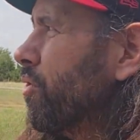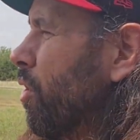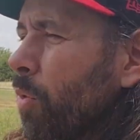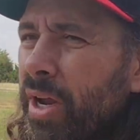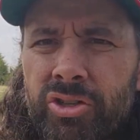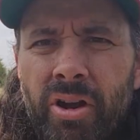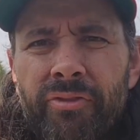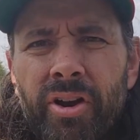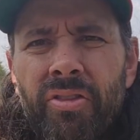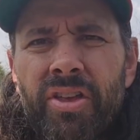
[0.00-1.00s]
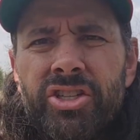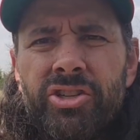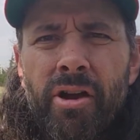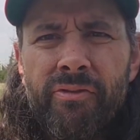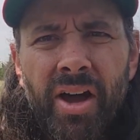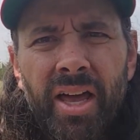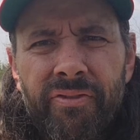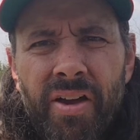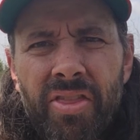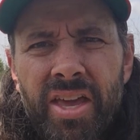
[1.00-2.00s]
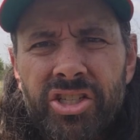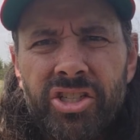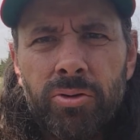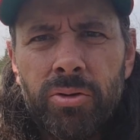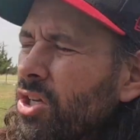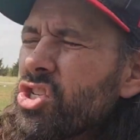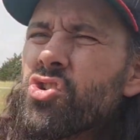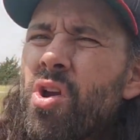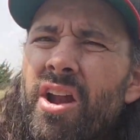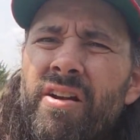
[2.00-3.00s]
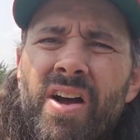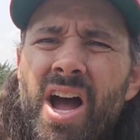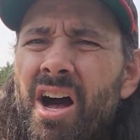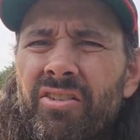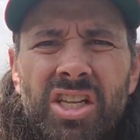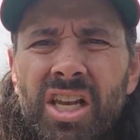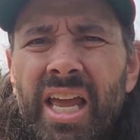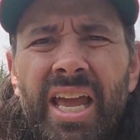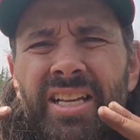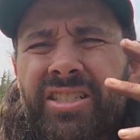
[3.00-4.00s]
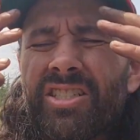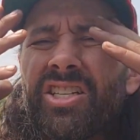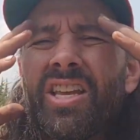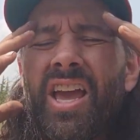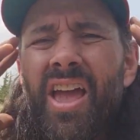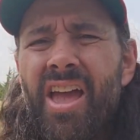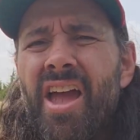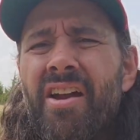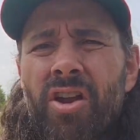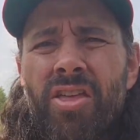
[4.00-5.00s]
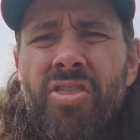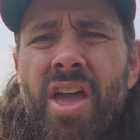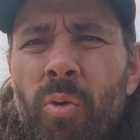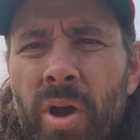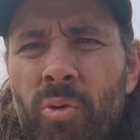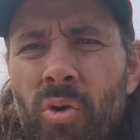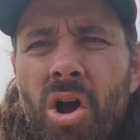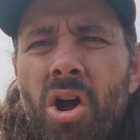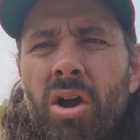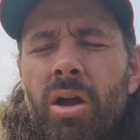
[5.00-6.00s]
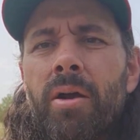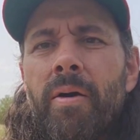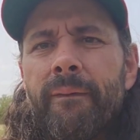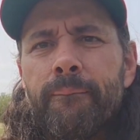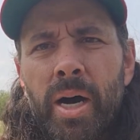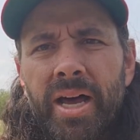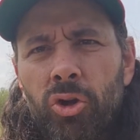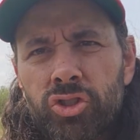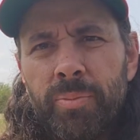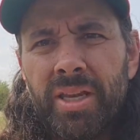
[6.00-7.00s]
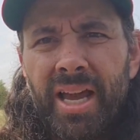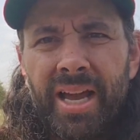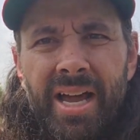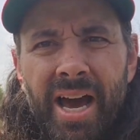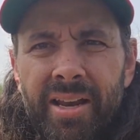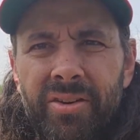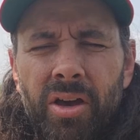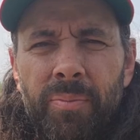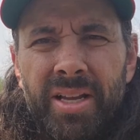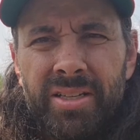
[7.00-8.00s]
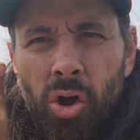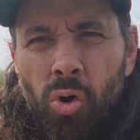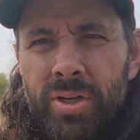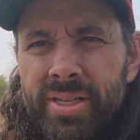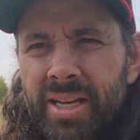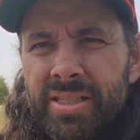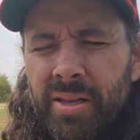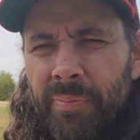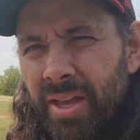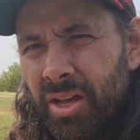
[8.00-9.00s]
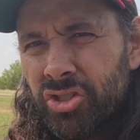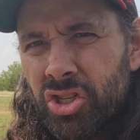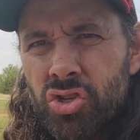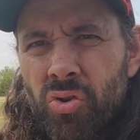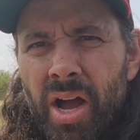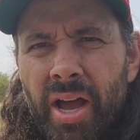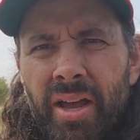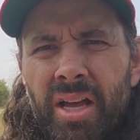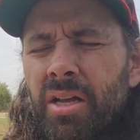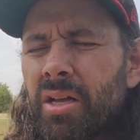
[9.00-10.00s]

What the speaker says: for a week trying to figure out the issue. I finally found the issue. Schrader valves, leaks, just everything went wrong. But ultimately I got it done because I always had something else to try.